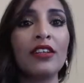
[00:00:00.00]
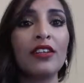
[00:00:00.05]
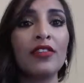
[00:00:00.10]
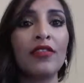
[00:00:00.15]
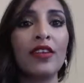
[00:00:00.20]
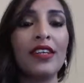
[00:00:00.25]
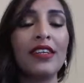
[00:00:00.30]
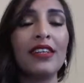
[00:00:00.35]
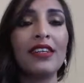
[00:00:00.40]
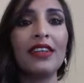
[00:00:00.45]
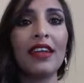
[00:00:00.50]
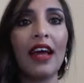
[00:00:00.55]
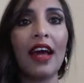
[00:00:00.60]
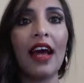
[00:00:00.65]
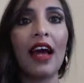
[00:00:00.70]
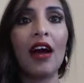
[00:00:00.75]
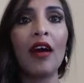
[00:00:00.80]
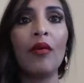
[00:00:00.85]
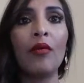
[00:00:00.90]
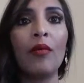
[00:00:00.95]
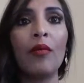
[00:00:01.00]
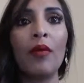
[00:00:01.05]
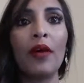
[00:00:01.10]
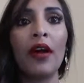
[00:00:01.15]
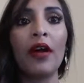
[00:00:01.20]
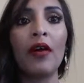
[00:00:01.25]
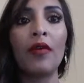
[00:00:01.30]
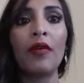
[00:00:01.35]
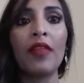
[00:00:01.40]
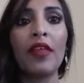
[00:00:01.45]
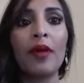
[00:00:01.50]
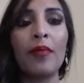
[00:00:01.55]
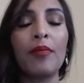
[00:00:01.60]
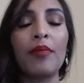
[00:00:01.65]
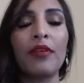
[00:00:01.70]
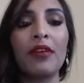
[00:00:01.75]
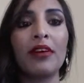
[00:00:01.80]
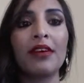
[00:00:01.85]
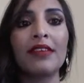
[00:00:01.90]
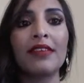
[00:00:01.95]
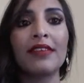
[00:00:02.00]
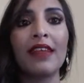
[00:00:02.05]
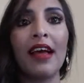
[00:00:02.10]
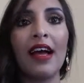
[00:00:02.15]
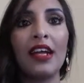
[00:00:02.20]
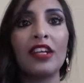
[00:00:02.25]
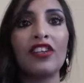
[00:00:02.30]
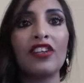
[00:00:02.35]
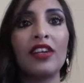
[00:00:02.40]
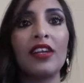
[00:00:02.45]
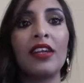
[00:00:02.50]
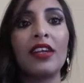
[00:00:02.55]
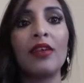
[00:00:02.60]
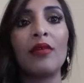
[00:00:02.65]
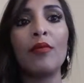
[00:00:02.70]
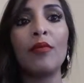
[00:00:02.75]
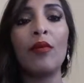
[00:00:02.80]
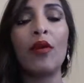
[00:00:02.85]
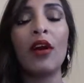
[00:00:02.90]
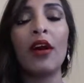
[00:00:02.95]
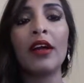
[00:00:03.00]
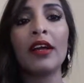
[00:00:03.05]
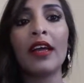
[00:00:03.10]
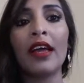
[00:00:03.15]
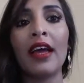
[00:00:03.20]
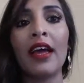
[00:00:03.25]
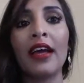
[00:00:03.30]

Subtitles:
underrated at how well their products actually work,